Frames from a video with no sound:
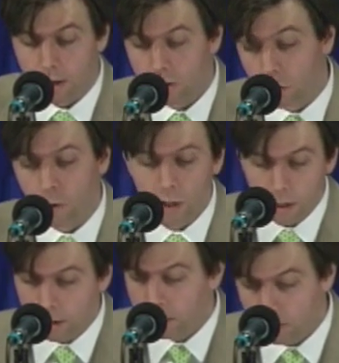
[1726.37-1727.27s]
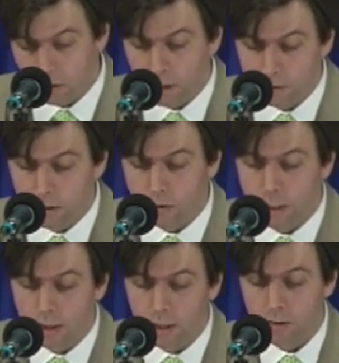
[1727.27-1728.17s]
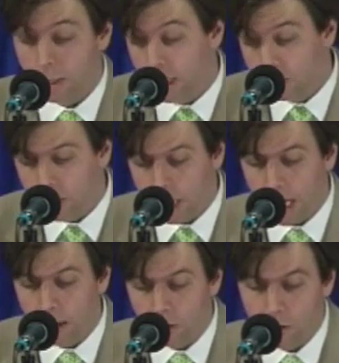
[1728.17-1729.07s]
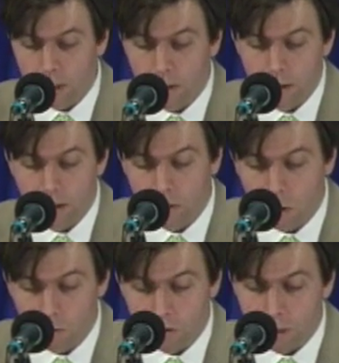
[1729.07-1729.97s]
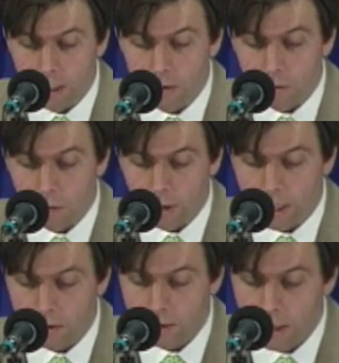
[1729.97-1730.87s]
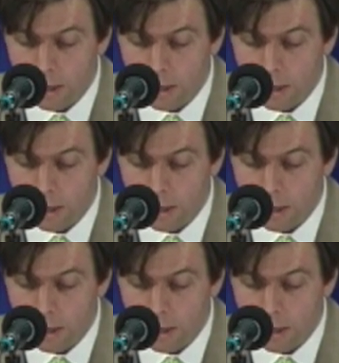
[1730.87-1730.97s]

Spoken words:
clearly CFTC is engaged in overseeing this market.